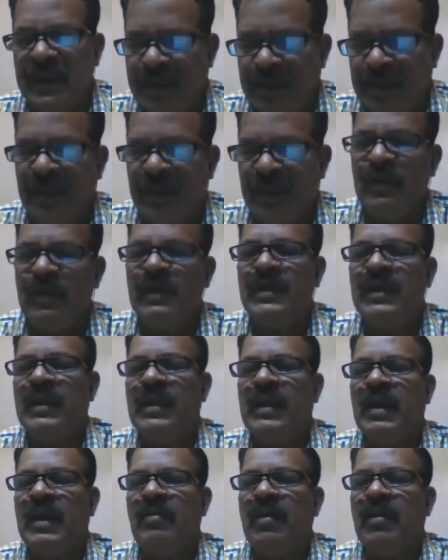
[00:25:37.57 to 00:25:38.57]
for example, in, in
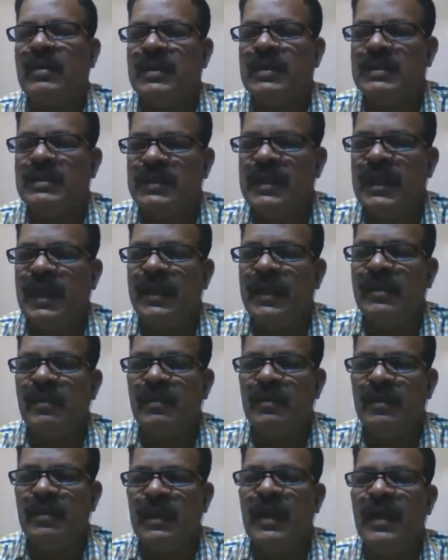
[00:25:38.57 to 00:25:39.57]
our country like
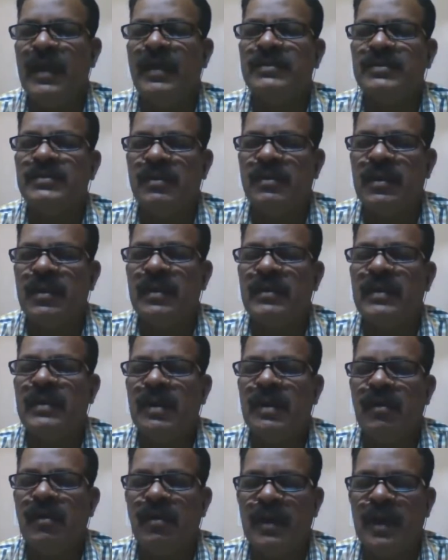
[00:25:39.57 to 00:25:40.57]
Reliance or Tata
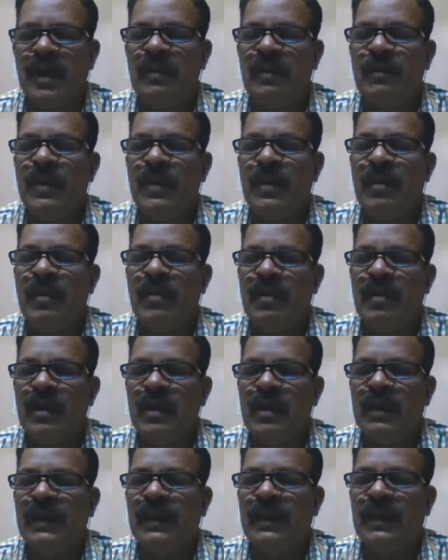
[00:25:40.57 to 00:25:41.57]
or Dalmia or
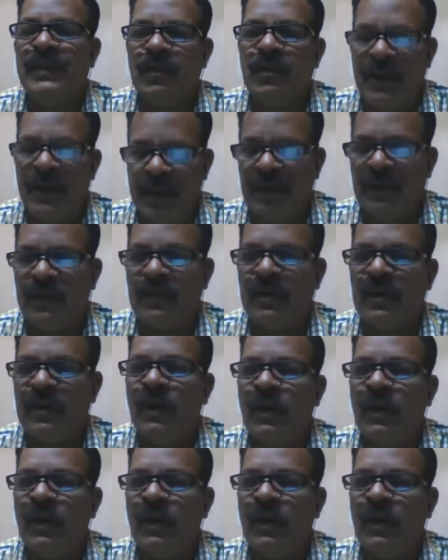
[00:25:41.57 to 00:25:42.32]
Adani or any other,